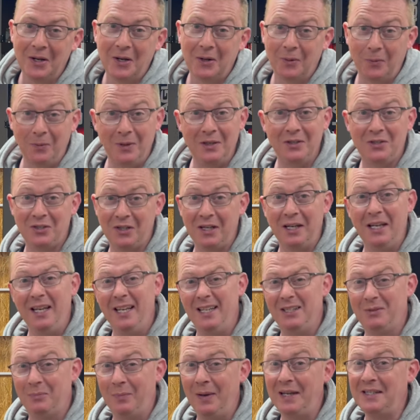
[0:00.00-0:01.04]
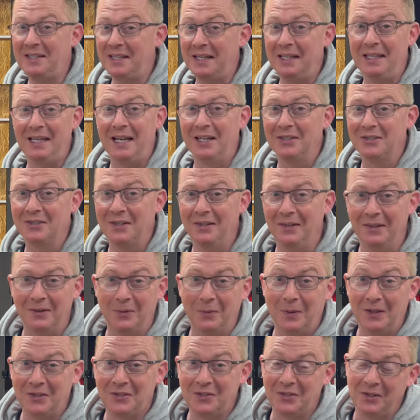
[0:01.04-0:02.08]
which is basically asking the
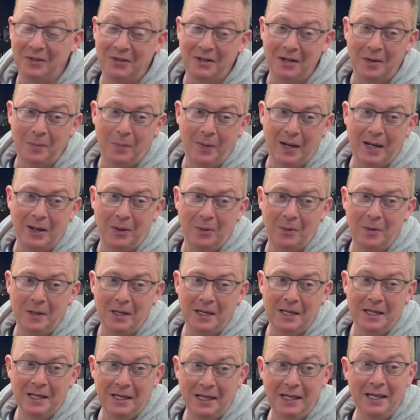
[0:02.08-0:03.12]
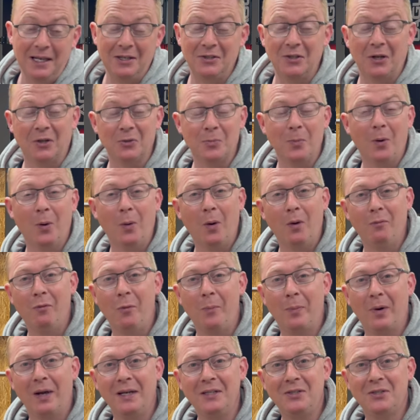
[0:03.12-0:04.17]
question about, is Osmo
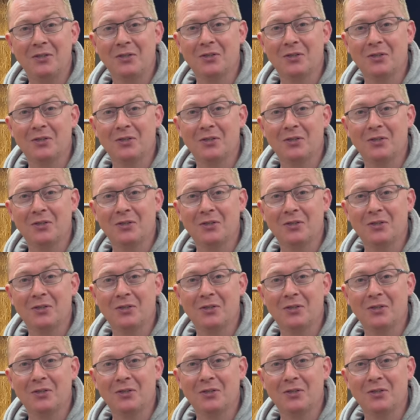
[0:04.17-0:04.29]
overpriced?